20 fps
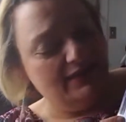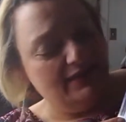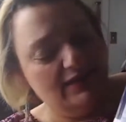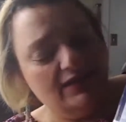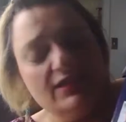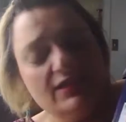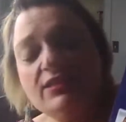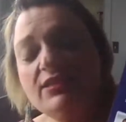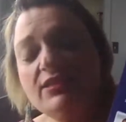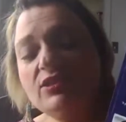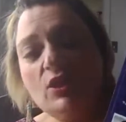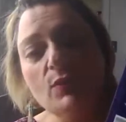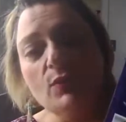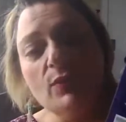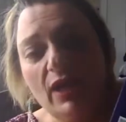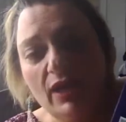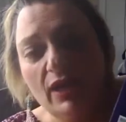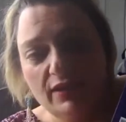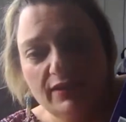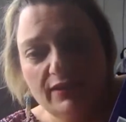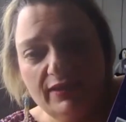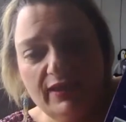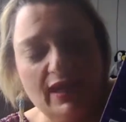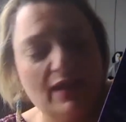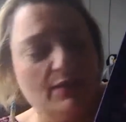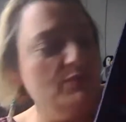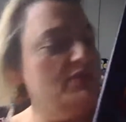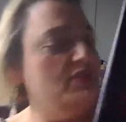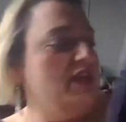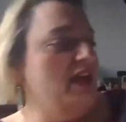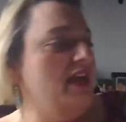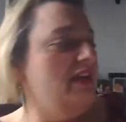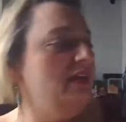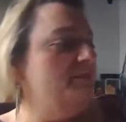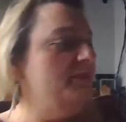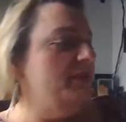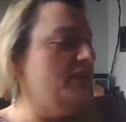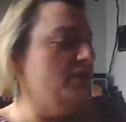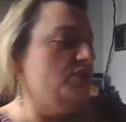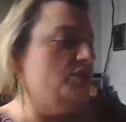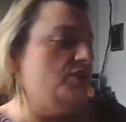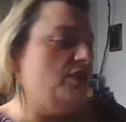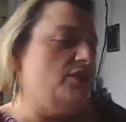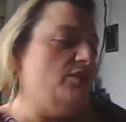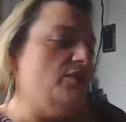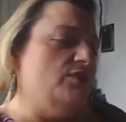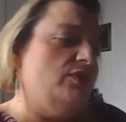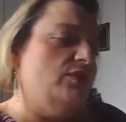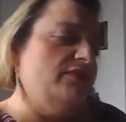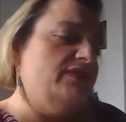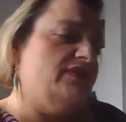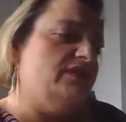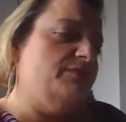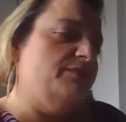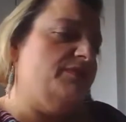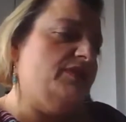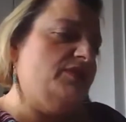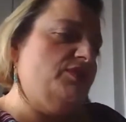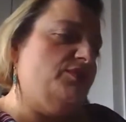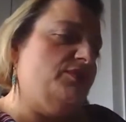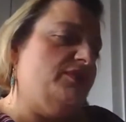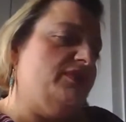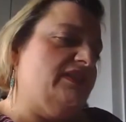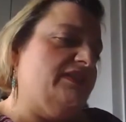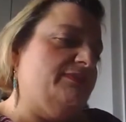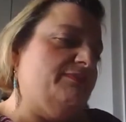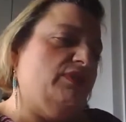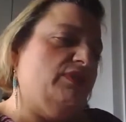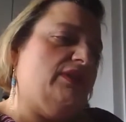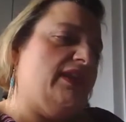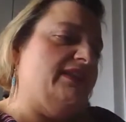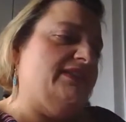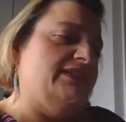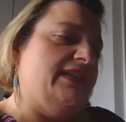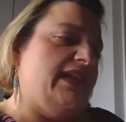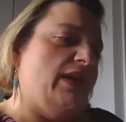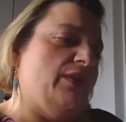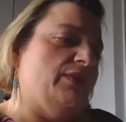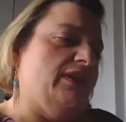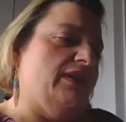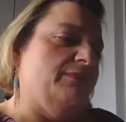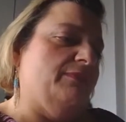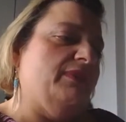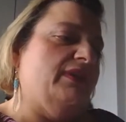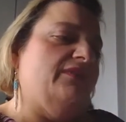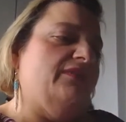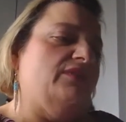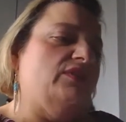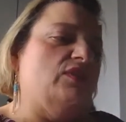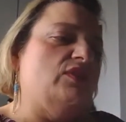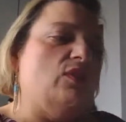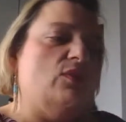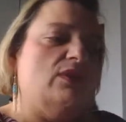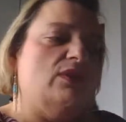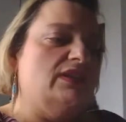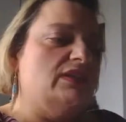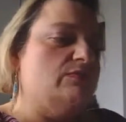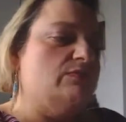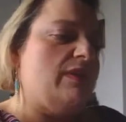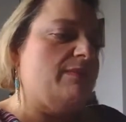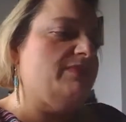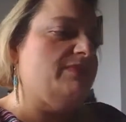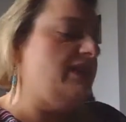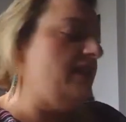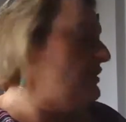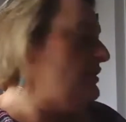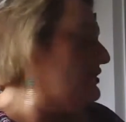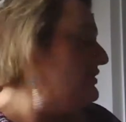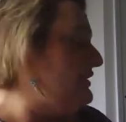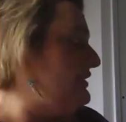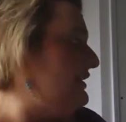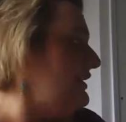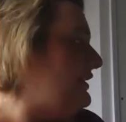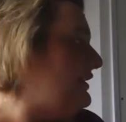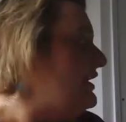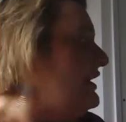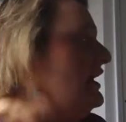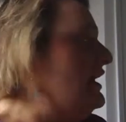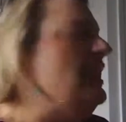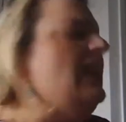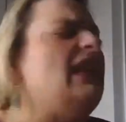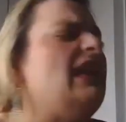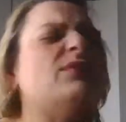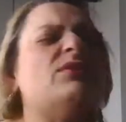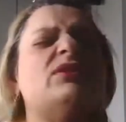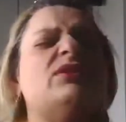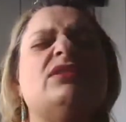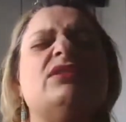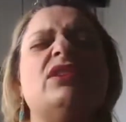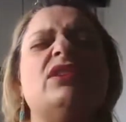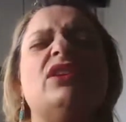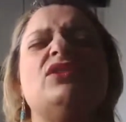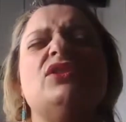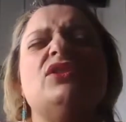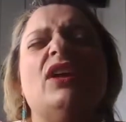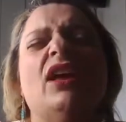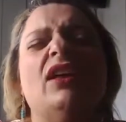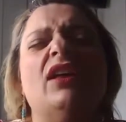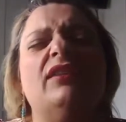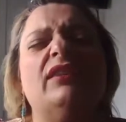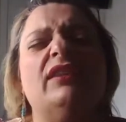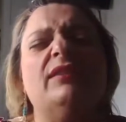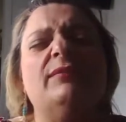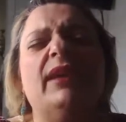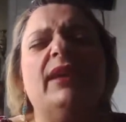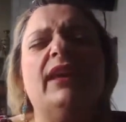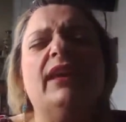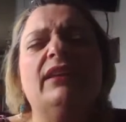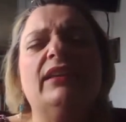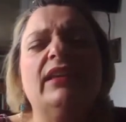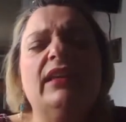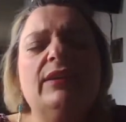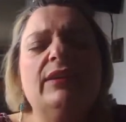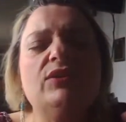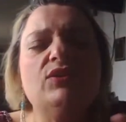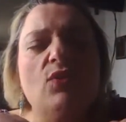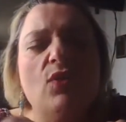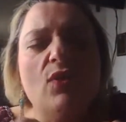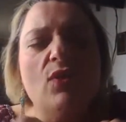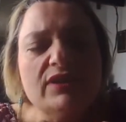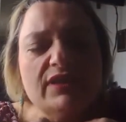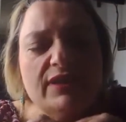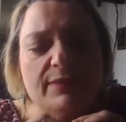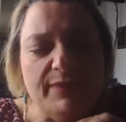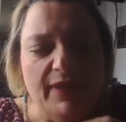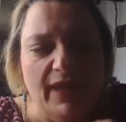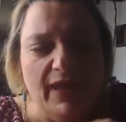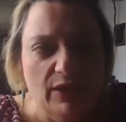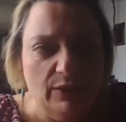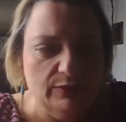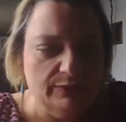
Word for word: so healthy i wish i had a picture i don't know if there's a picture in this book i doubt it but if you go on his website you'll see he was such a healthy man. He talked about